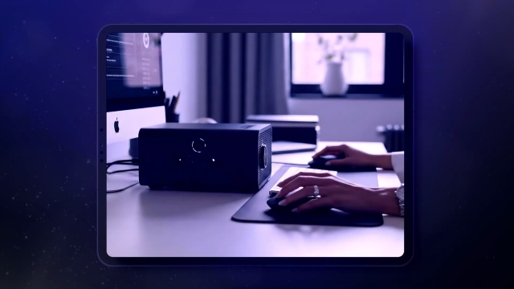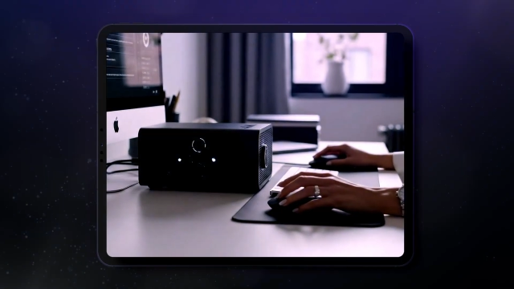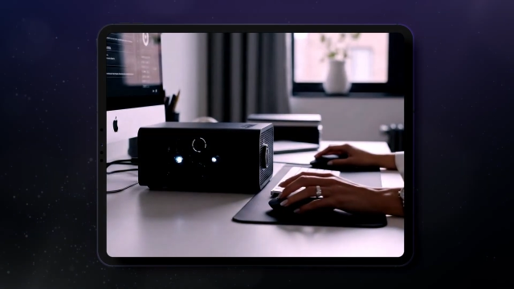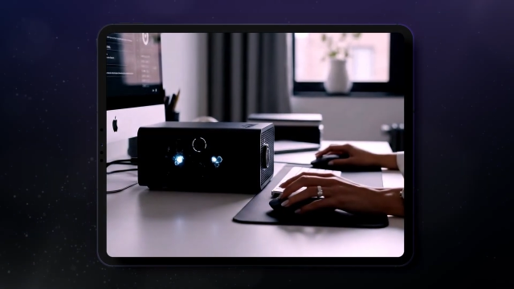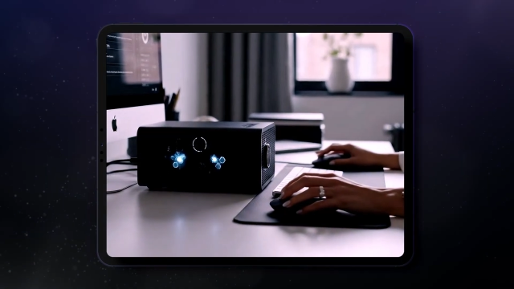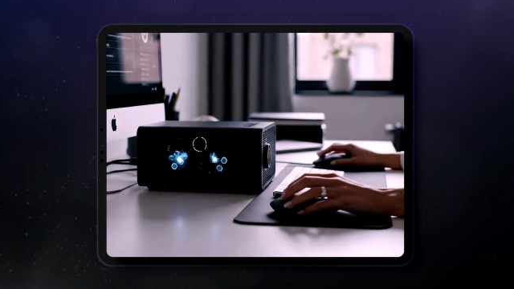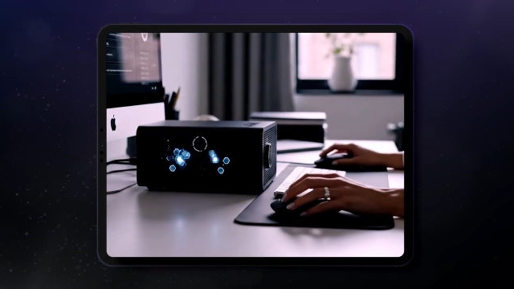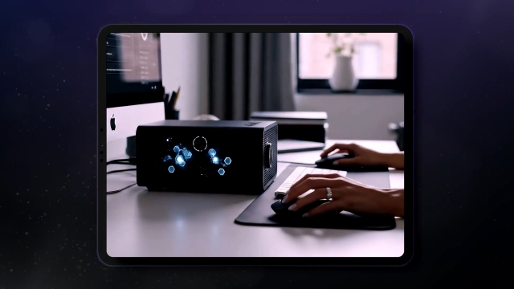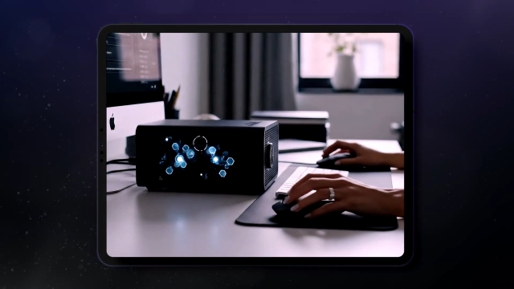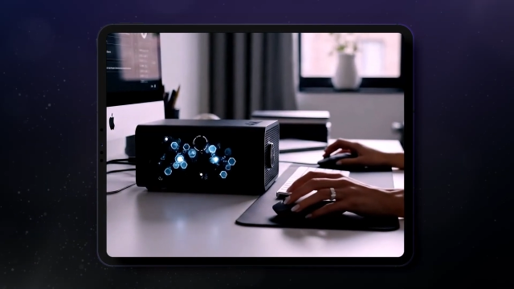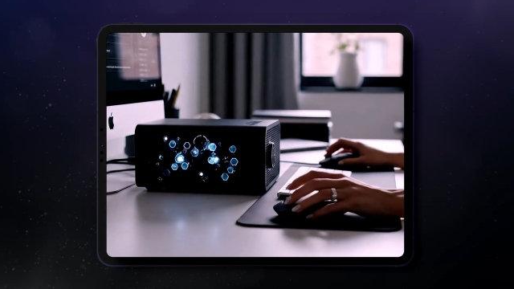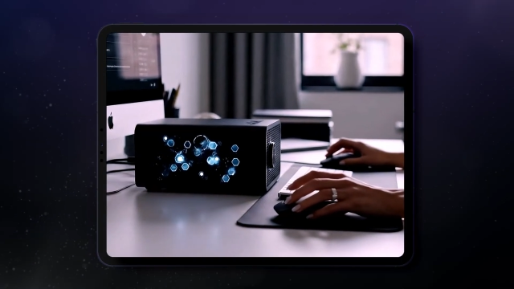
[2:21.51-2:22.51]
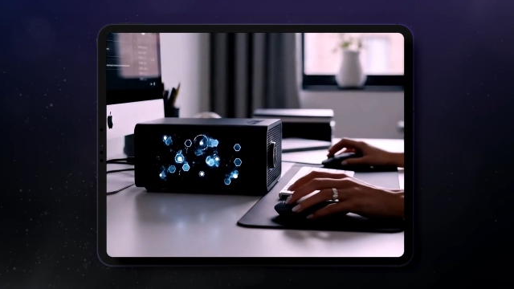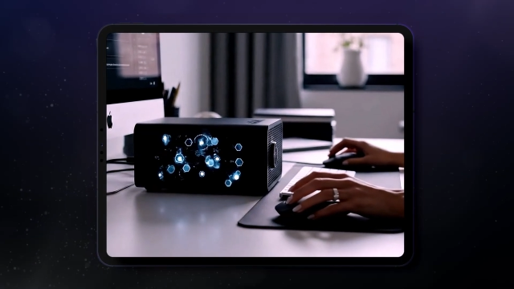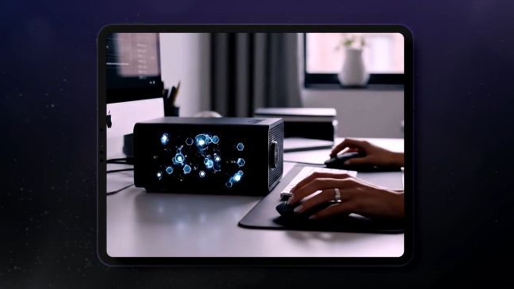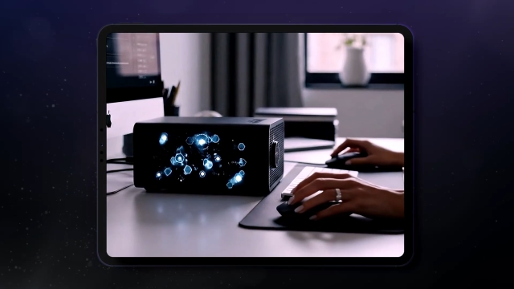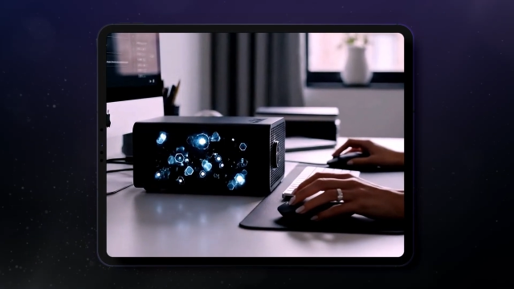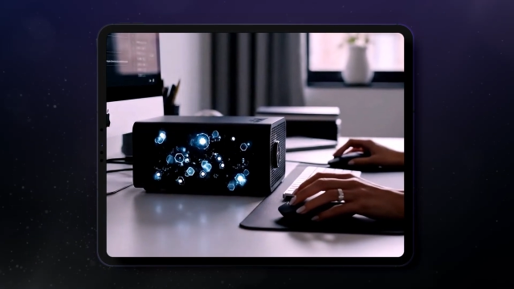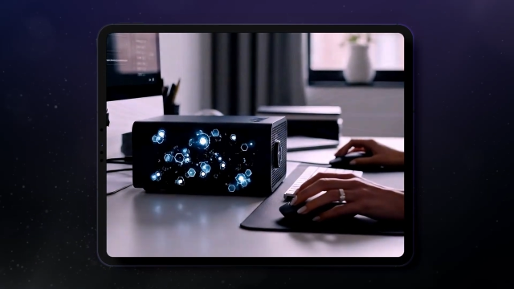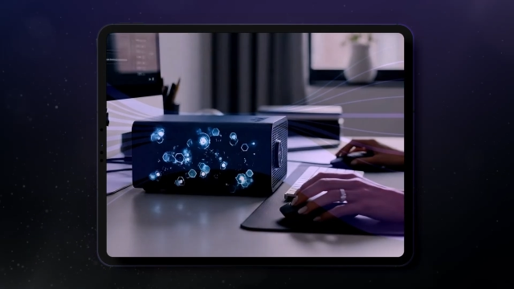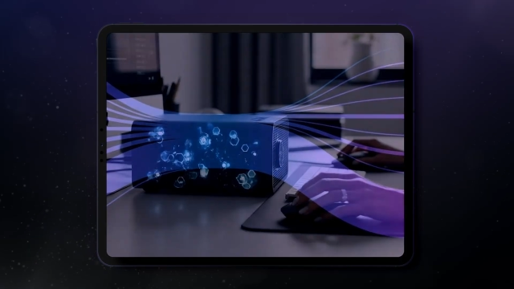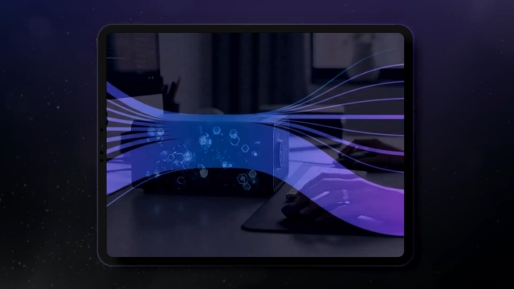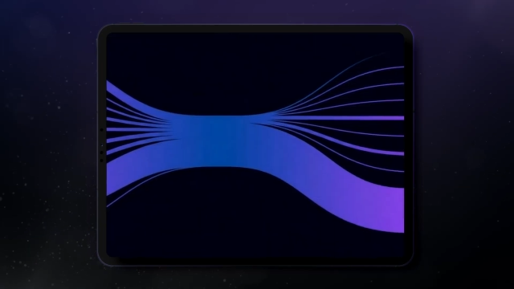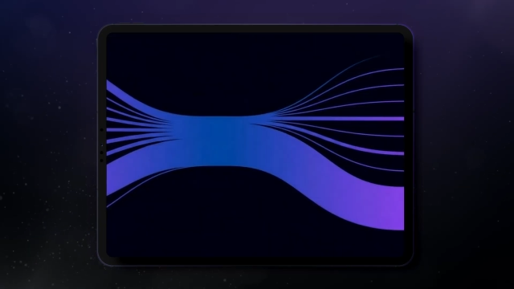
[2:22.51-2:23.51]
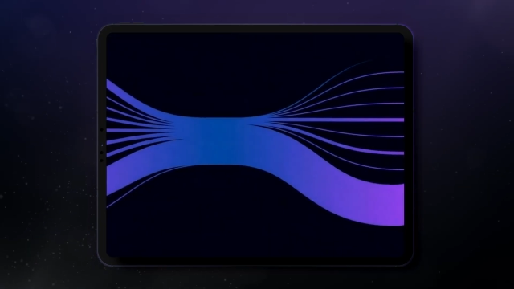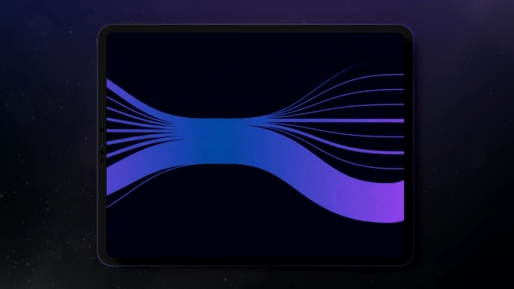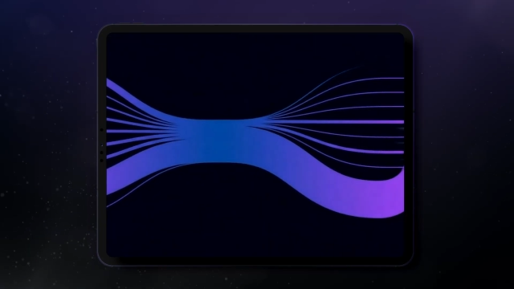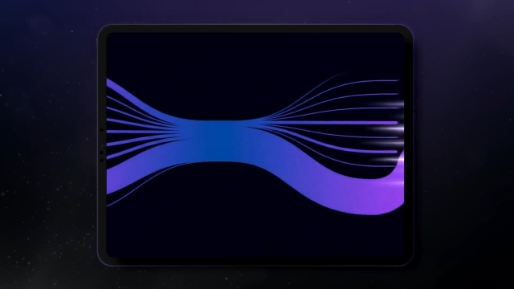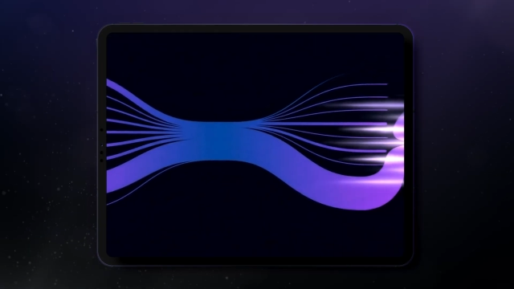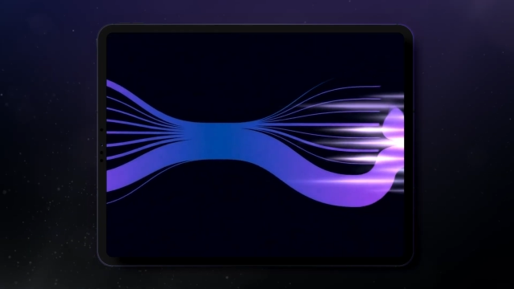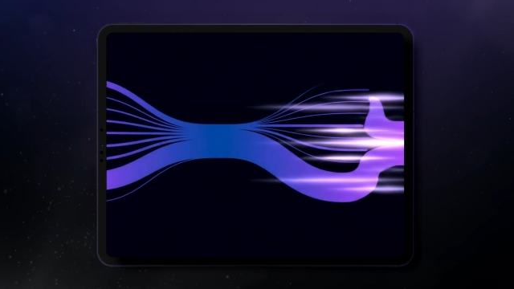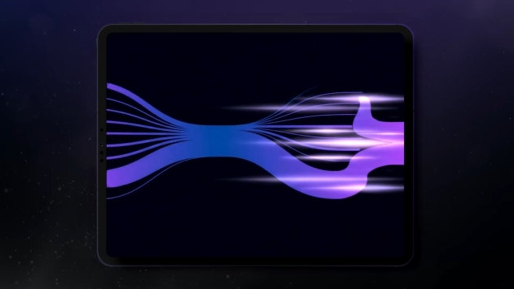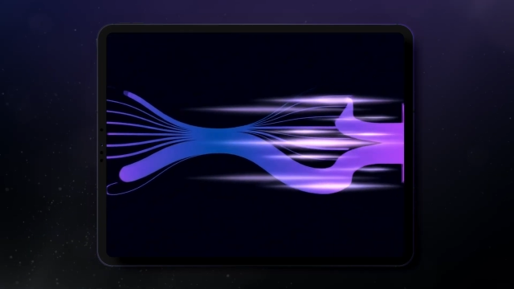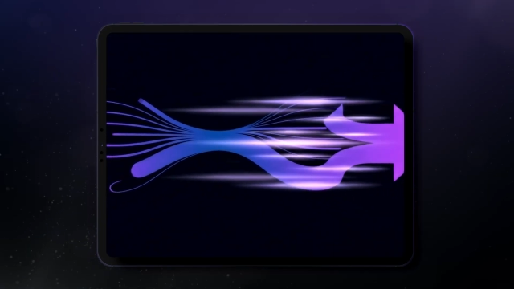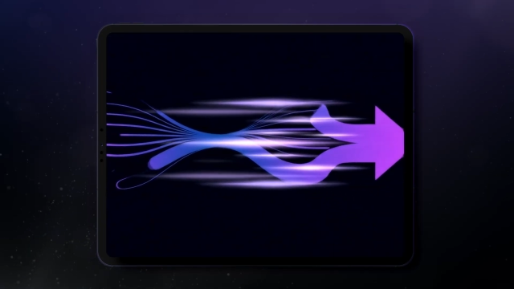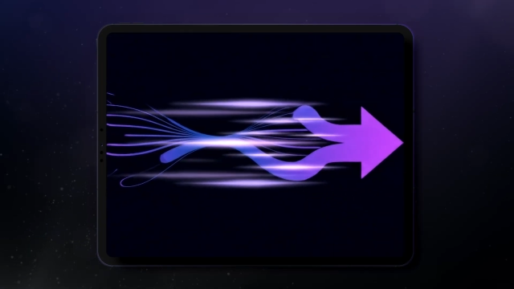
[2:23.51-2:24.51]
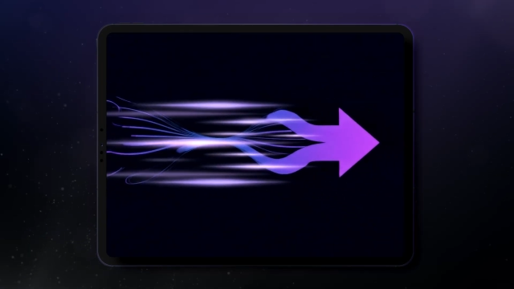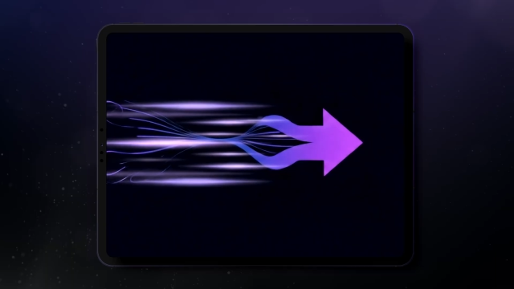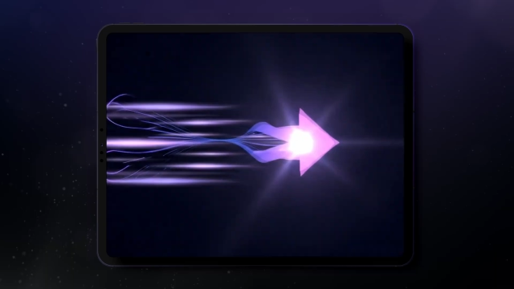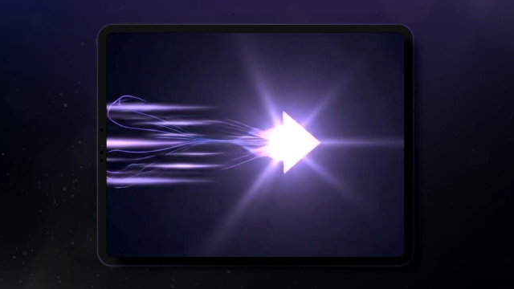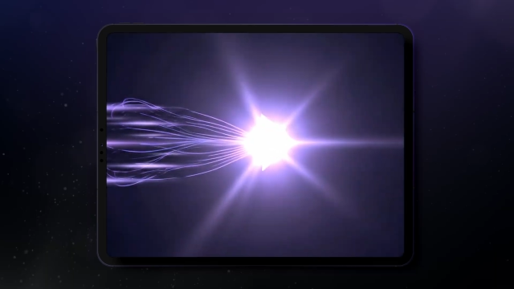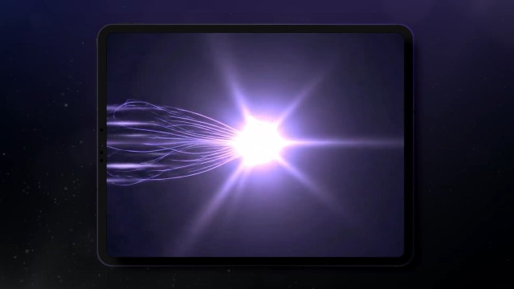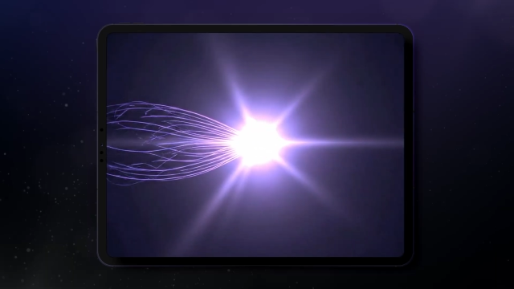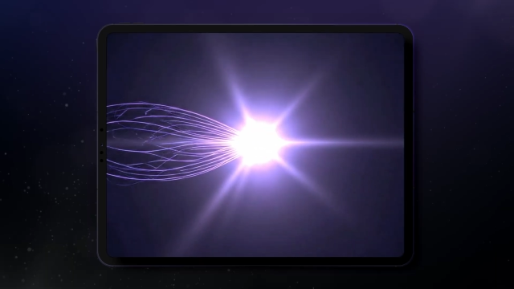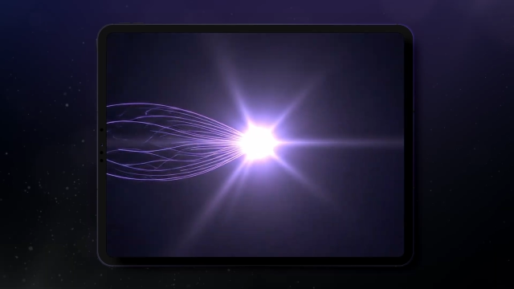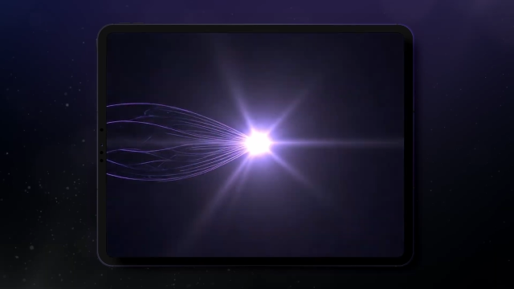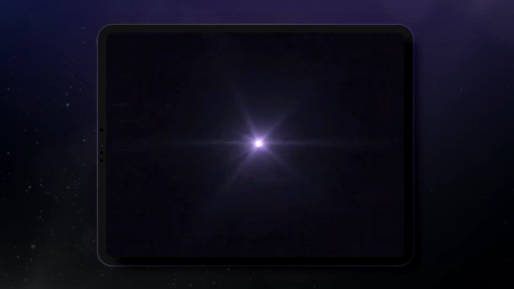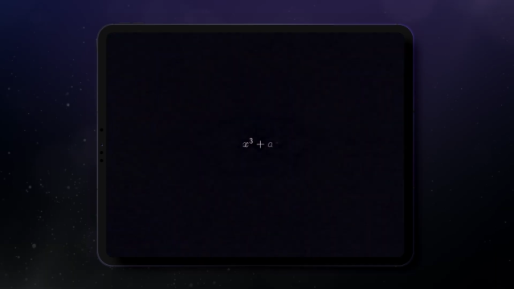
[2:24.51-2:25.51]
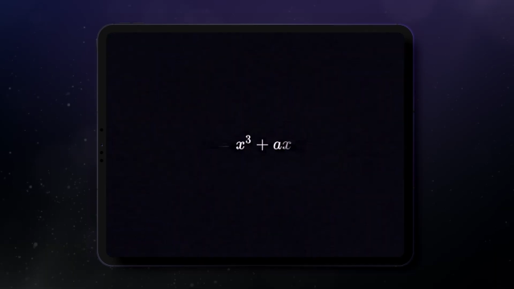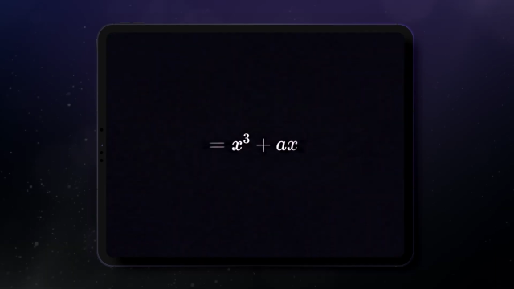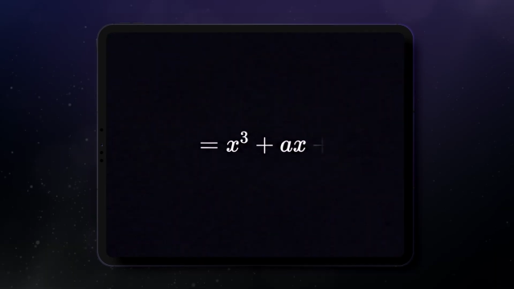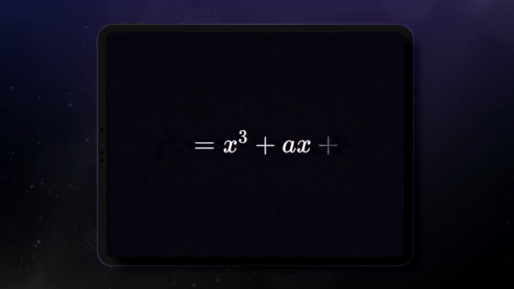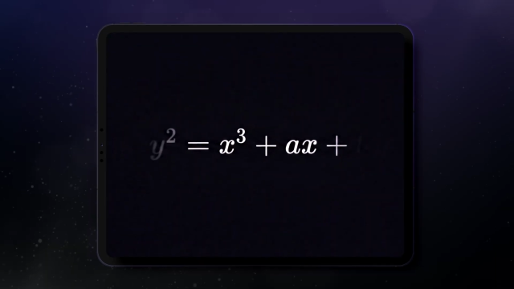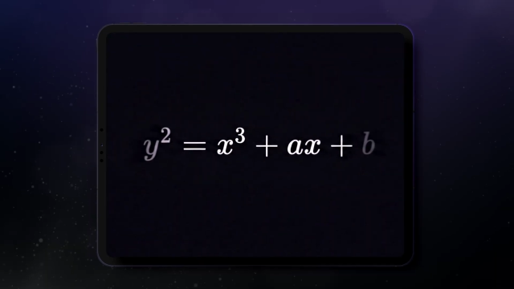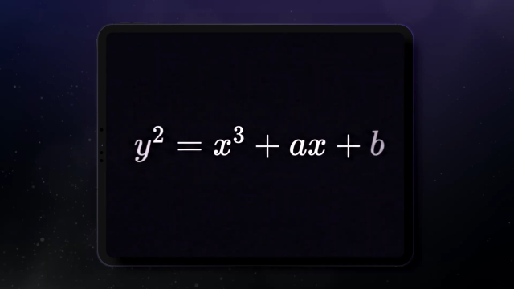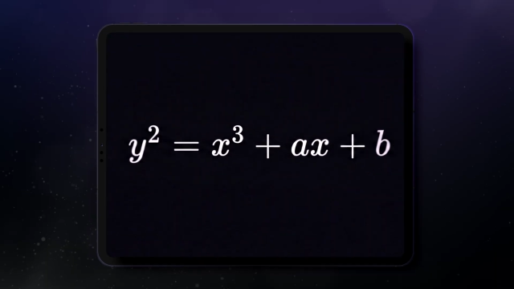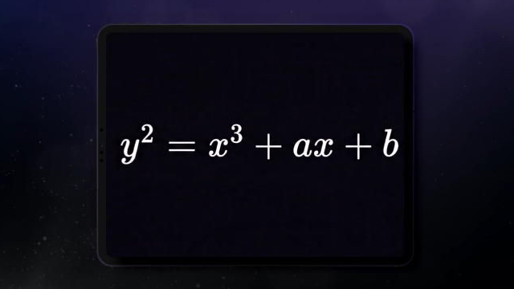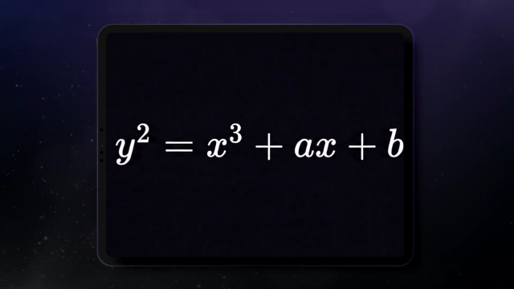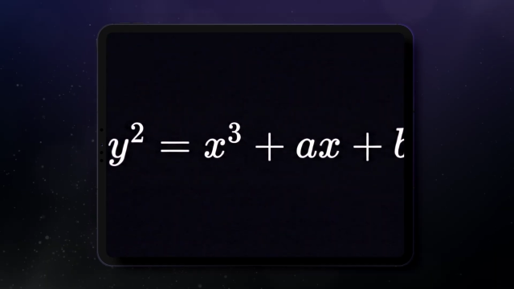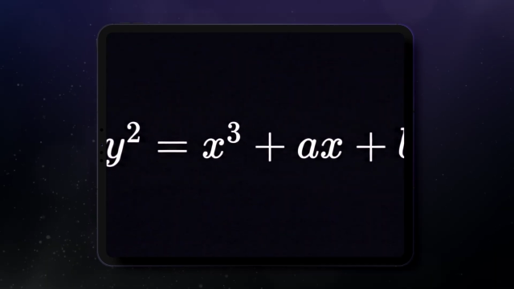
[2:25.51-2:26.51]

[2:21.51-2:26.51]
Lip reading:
Nobody's mouth can be seen.